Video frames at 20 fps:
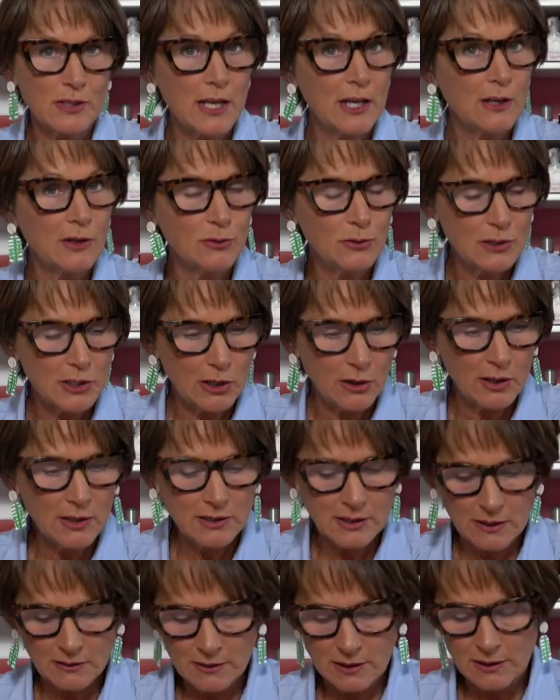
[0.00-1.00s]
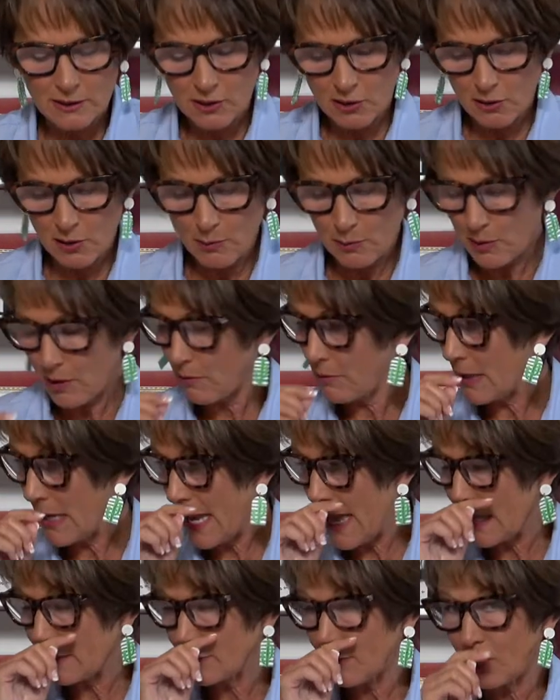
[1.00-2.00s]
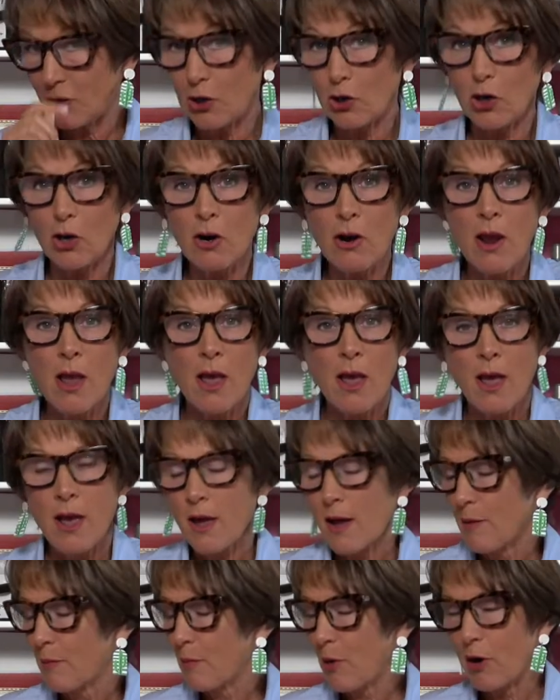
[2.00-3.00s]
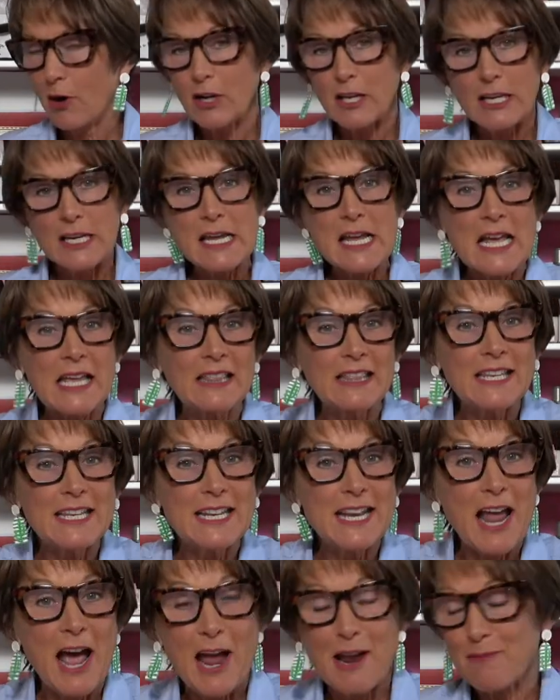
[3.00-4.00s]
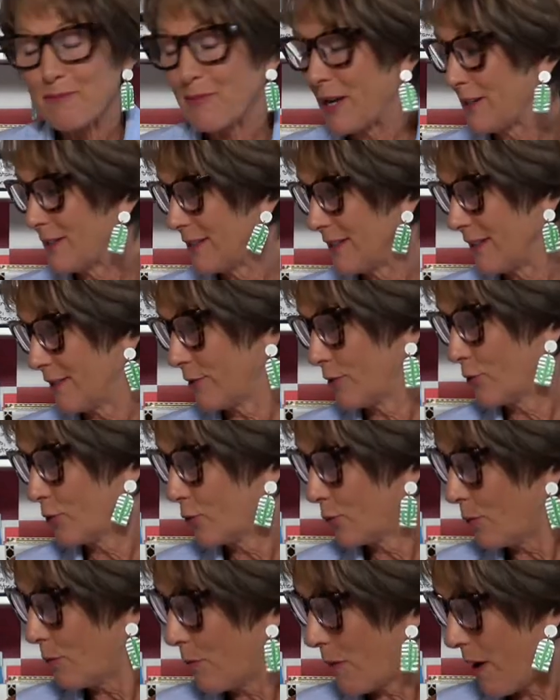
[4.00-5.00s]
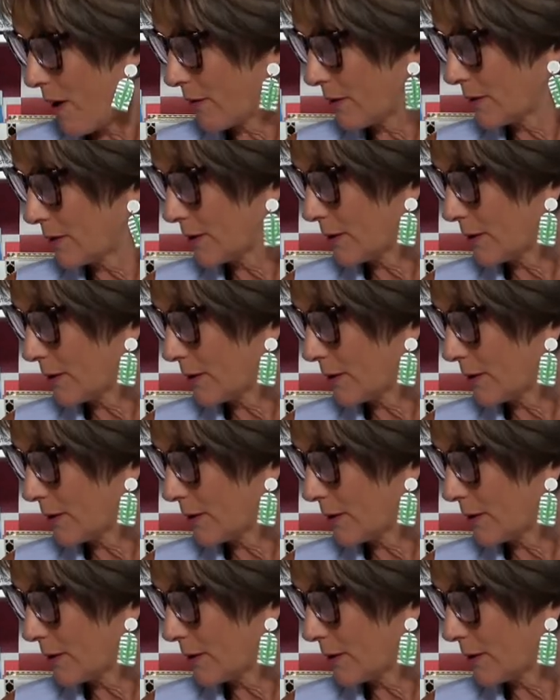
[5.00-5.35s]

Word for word: Thank you, Terry. Sounds like Terry probably has her marquee in the 9x6 toolbox.